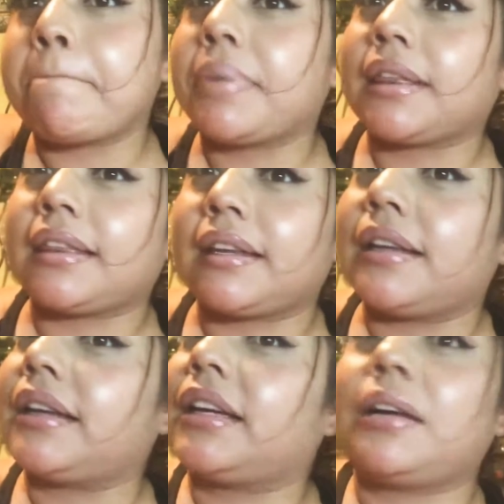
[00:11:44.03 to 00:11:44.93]
but
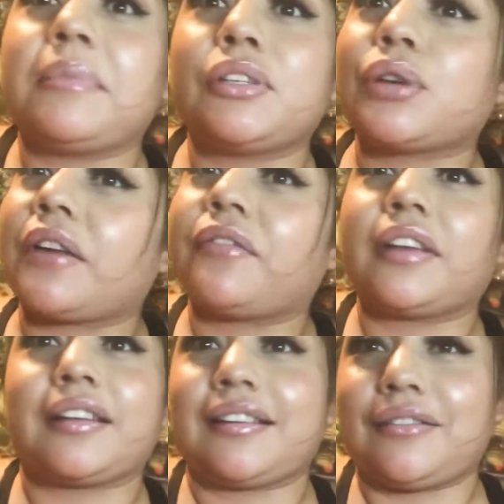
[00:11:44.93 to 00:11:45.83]
the incoming
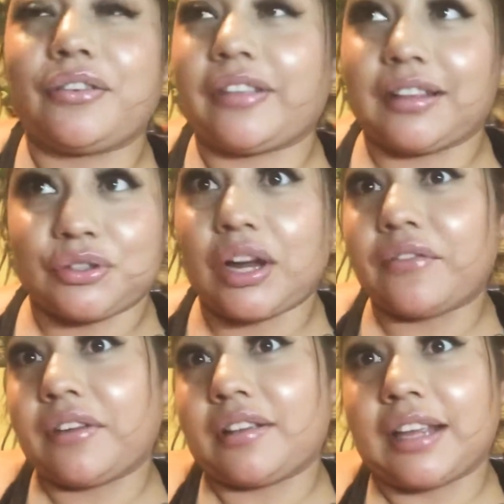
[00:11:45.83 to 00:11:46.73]
traffic or the
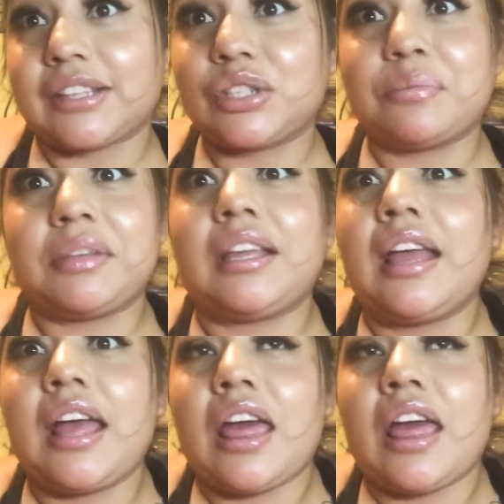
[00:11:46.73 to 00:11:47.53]
traffic next to me